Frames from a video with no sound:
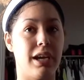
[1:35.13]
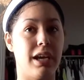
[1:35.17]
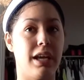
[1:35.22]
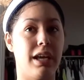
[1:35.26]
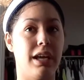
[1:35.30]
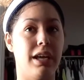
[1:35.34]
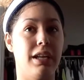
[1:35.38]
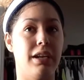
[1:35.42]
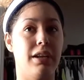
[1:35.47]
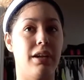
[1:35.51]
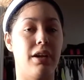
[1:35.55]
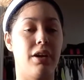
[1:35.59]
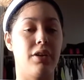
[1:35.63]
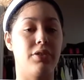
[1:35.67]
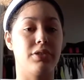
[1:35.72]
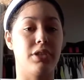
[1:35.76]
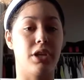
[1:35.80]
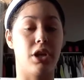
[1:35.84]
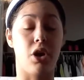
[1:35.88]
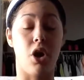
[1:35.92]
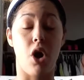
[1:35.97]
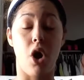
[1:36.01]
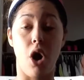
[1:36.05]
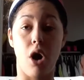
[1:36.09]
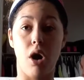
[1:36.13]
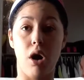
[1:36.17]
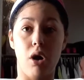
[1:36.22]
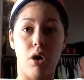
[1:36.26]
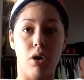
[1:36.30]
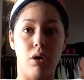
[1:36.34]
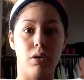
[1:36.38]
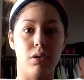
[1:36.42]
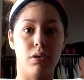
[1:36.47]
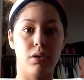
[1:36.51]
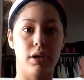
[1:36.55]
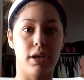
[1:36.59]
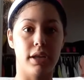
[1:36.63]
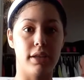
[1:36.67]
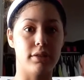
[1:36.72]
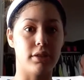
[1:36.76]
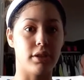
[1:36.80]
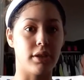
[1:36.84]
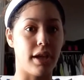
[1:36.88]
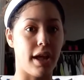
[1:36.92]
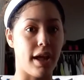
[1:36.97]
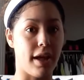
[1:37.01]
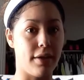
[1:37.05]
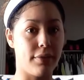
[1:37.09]
And I was like, oh, it's
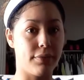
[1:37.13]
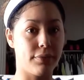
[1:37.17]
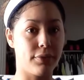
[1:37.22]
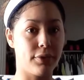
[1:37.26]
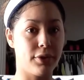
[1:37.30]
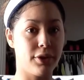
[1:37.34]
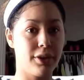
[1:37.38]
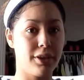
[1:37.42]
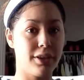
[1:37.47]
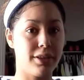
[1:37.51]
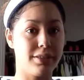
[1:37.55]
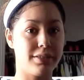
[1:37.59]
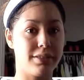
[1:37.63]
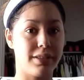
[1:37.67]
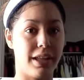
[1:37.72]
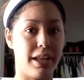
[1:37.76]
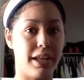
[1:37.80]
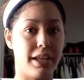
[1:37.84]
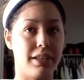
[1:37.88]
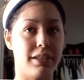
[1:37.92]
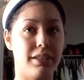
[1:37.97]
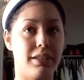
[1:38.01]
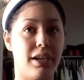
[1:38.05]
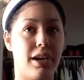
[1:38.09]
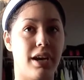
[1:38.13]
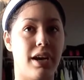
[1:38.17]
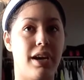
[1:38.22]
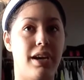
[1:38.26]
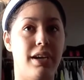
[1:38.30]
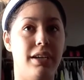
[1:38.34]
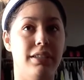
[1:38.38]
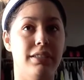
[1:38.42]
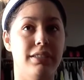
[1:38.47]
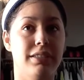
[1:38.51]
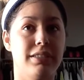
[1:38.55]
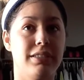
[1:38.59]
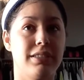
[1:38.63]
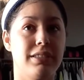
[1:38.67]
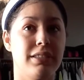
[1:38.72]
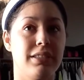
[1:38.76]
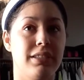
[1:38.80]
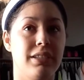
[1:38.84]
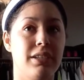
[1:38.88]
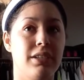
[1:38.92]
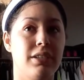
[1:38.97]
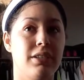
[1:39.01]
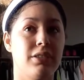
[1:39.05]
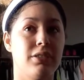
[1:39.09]
on effort? It's, like, not
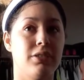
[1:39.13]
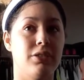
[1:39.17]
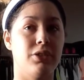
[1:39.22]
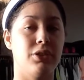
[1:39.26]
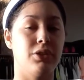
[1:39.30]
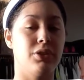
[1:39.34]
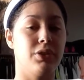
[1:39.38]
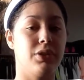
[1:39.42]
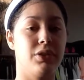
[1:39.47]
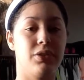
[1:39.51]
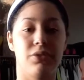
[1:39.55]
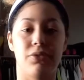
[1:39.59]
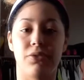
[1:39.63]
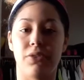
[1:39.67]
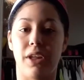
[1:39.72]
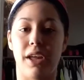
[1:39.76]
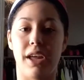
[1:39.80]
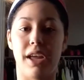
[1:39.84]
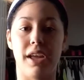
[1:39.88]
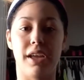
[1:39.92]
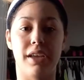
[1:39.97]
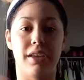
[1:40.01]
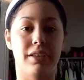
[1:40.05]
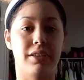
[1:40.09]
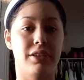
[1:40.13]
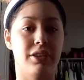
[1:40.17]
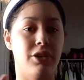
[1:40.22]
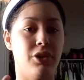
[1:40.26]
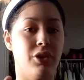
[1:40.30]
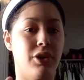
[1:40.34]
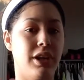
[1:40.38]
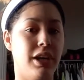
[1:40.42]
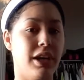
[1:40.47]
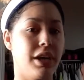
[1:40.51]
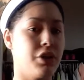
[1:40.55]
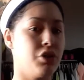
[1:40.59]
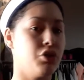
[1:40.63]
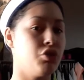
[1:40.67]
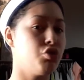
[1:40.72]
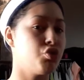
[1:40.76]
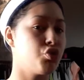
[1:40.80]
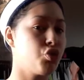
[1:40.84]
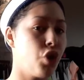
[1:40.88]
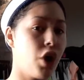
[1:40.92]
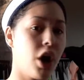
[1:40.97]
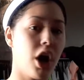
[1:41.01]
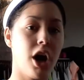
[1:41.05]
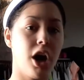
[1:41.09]
do if, like, you can't
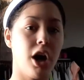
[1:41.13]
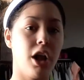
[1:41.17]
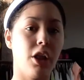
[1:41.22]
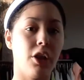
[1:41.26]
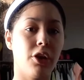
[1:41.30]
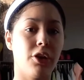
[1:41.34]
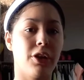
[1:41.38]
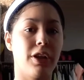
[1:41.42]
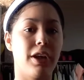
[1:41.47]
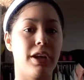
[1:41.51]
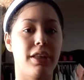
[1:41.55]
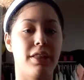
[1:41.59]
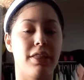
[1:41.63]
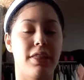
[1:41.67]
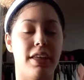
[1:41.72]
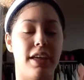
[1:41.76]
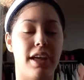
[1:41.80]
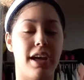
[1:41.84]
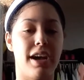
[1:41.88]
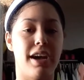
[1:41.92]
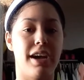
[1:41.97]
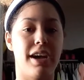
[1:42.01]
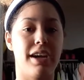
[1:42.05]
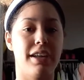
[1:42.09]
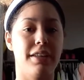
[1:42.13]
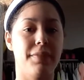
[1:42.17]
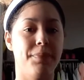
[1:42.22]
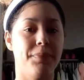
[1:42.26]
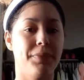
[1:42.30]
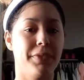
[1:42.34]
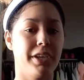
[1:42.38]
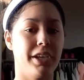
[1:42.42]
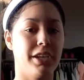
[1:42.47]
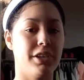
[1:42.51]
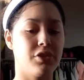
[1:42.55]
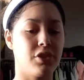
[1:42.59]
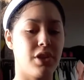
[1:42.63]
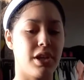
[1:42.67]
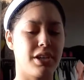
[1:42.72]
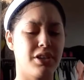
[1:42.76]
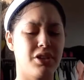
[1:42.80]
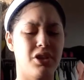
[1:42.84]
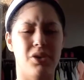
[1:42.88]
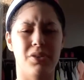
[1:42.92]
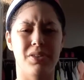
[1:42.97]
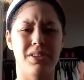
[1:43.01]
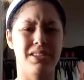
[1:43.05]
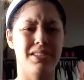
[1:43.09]
draw or like that. And she's like,
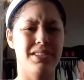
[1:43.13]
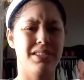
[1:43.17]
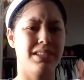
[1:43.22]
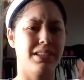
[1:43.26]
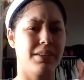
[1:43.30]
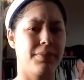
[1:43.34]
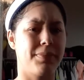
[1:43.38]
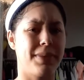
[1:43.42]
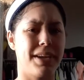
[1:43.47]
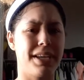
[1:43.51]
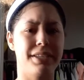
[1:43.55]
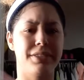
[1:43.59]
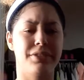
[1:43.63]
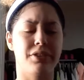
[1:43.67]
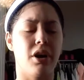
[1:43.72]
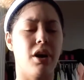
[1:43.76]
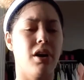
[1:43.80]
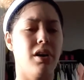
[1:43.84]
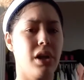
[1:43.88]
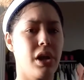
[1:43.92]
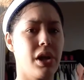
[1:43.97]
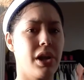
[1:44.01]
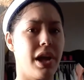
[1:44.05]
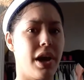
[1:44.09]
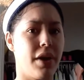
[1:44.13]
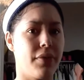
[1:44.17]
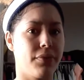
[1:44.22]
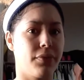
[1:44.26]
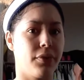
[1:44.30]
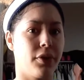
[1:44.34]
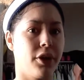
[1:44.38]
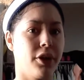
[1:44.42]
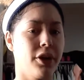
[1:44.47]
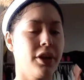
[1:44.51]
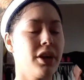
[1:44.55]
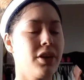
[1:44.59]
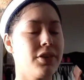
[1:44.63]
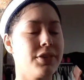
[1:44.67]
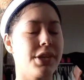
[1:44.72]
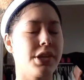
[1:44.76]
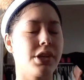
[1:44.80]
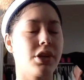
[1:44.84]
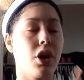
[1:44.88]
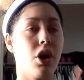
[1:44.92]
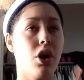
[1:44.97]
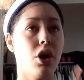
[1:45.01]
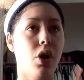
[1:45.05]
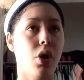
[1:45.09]
no, this is, like, based all on effort. And I was
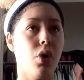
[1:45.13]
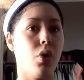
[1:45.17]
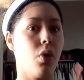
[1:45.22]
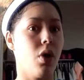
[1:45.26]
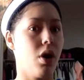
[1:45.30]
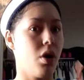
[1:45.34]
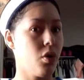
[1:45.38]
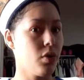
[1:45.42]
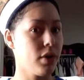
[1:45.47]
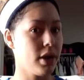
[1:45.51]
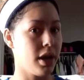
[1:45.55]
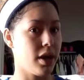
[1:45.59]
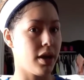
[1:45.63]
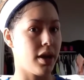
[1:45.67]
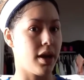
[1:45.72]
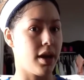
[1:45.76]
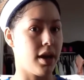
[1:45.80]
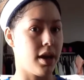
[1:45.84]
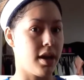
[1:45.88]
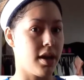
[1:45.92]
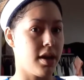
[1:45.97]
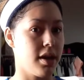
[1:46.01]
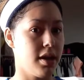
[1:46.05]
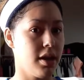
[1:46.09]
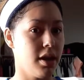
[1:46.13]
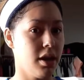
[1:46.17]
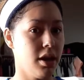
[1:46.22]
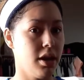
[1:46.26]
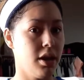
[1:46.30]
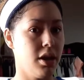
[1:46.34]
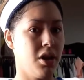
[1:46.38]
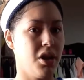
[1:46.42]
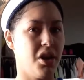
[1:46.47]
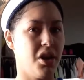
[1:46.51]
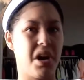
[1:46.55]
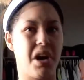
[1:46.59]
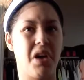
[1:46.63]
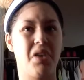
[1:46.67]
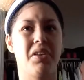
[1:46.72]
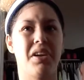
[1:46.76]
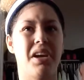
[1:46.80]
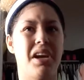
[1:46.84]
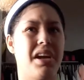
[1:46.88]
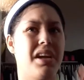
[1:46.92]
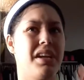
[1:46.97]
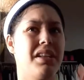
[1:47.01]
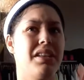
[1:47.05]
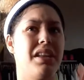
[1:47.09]
like, oh, okay.
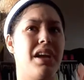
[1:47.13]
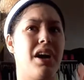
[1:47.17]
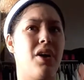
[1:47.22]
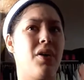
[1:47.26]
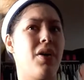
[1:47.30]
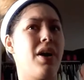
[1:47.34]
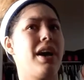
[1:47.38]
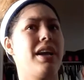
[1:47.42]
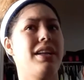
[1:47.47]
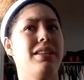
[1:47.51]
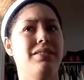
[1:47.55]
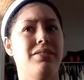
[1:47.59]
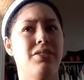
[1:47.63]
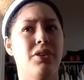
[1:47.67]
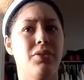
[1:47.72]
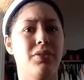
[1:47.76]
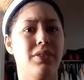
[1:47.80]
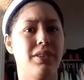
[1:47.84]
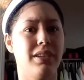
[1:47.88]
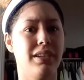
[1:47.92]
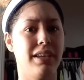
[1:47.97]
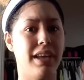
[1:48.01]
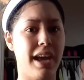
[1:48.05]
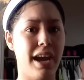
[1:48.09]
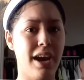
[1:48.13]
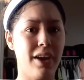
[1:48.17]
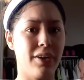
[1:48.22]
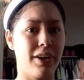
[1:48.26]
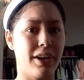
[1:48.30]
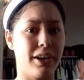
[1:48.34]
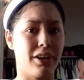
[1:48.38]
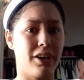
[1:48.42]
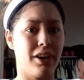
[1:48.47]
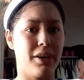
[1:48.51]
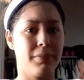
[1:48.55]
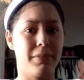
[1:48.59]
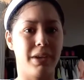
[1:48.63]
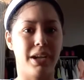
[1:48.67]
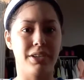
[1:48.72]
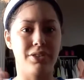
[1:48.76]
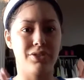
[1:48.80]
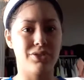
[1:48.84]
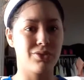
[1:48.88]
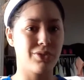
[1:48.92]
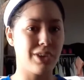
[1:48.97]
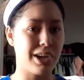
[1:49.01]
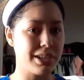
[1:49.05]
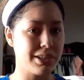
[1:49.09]
Okay, now I don't care at all. I'm not
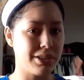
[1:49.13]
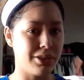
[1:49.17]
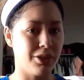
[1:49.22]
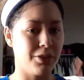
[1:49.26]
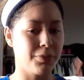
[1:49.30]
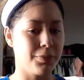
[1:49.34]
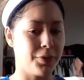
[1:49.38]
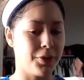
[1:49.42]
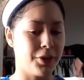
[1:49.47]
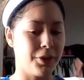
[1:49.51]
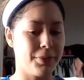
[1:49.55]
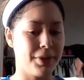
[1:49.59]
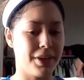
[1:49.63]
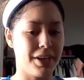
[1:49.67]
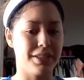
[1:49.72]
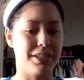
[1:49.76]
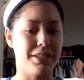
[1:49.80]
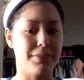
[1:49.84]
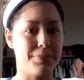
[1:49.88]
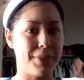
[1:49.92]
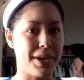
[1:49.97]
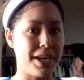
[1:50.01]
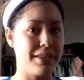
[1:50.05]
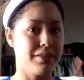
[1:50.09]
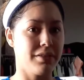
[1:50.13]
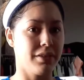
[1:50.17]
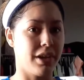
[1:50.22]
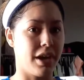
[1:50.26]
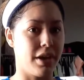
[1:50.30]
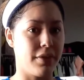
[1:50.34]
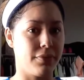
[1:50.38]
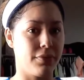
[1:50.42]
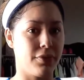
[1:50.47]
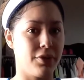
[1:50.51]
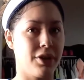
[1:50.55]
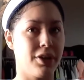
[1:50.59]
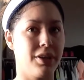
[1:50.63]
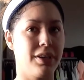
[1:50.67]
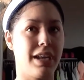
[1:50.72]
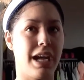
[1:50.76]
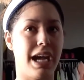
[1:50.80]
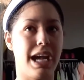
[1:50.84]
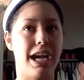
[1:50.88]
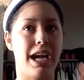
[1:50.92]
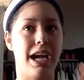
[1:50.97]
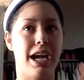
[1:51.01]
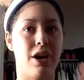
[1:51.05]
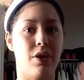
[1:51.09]
stressed no more because it's based on effort and
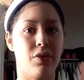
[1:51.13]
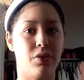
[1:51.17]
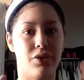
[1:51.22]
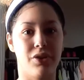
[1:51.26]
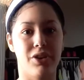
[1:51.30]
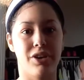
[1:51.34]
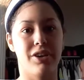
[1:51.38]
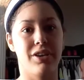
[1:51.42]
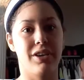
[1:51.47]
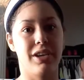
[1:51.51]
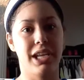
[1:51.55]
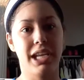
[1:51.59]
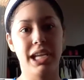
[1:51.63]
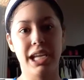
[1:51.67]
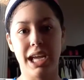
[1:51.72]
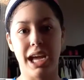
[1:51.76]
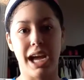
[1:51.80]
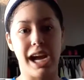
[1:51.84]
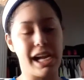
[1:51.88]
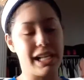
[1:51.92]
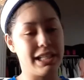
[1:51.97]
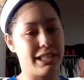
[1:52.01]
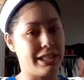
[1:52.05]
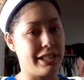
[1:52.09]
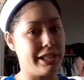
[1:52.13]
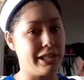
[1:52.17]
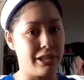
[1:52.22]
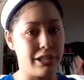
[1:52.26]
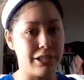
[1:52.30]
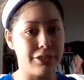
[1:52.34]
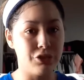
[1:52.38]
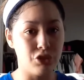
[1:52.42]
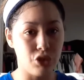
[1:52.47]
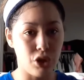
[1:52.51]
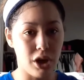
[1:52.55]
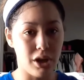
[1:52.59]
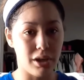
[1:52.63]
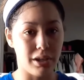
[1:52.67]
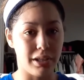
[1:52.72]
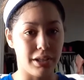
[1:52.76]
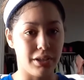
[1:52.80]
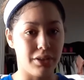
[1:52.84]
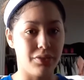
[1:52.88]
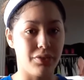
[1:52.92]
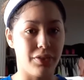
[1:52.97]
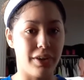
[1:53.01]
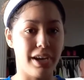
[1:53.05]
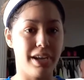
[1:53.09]
not how good I did the
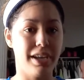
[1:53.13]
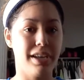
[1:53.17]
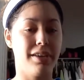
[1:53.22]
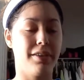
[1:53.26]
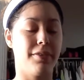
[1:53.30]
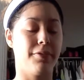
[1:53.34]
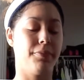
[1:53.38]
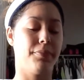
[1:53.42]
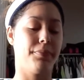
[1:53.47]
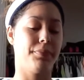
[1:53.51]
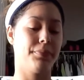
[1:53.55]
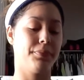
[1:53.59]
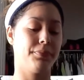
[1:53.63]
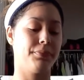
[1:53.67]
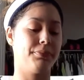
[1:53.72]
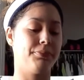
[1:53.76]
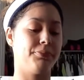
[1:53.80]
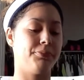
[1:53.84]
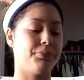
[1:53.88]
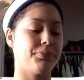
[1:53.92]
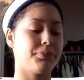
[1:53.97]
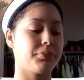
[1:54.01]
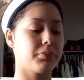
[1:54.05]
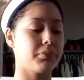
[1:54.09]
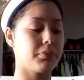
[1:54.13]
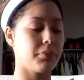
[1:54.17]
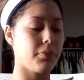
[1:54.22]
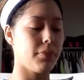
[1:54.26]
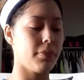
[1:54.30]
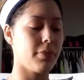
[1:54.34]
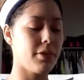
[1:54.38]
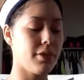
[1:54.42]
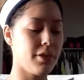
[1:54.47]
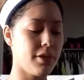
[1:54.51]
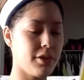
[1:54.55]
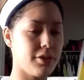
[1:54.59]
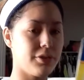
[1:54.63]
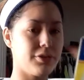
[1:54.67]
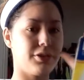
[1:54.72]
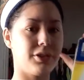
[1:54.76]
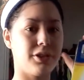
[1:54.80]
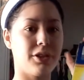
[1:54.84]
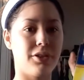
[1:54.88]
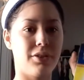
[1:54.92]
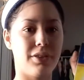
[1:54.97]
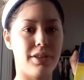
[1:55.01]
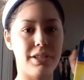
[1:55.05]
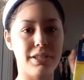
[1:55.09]
drawing, right?
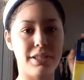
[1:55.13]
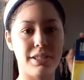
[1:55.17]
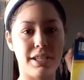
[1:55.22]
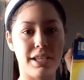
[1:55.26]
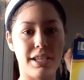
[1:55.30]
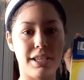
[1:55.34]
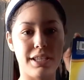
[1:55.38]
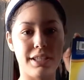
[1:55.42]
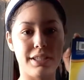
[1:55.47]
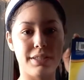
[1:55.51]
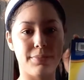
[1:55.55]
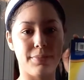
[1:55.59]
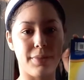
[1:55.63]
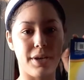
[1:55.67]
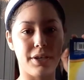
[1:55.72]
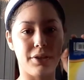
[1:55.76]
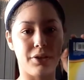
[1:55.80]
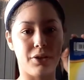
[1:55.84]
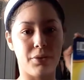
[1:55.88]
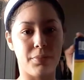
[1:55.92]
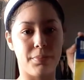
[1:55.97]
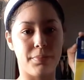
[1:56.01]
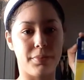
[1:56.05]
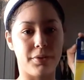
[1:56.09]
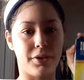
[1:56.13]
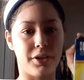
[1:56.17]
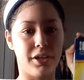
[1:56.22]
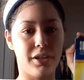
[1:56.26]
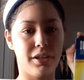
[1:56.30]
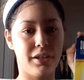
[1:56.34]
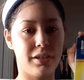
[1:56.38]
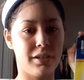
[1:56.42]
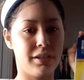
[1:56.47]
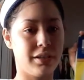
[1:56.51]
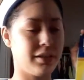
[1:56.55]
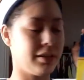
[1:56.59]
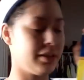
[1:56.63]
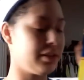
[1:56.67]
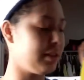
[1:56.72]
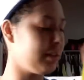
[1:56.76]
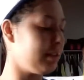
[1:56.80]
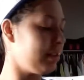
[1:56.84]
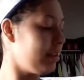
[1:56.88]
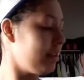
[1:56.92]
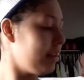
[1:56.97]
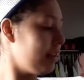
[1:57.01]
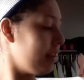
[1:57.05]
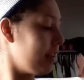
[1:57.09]
So this is my notebook.
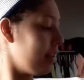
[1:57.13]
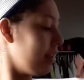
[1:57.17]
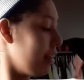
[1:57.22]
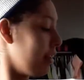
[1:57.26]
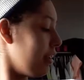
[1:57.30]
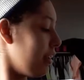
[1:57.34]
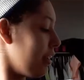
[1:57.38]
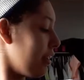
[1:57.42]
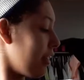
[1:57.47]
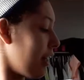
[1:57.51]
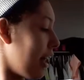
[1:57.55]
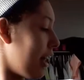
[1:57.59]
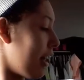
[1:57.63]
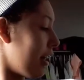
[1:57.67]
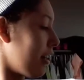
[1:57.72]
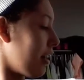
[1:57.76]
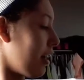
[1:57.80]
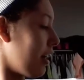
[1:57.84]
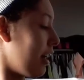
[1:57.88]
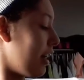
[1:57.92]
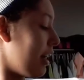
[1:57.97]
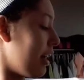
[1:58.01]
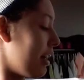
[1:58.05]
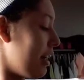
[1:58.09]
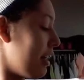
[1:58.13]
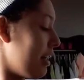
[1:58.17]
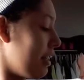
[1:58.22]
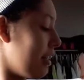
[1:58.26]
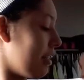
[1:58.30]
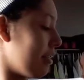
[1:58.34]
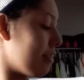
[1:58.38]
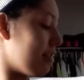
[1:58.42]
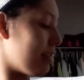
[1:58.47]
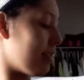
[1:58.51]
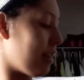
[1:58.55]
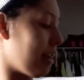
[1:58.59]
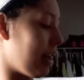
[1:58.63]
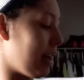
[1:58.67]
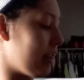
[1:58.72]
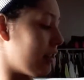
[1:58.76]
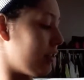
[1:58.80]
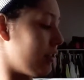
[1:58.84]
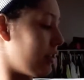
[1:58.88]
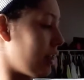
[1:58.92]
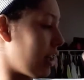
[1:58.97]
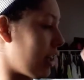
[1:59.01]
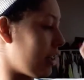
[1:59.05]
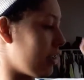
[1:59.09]
I got a
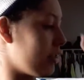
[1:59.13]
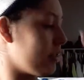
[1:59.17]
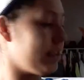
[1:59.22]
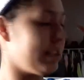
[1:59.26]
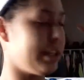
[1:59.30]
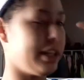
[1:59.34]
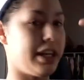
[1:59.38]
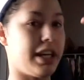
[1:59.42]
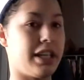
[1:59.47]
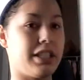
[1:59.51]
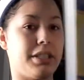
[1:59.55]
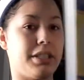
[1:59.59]
sketch diary.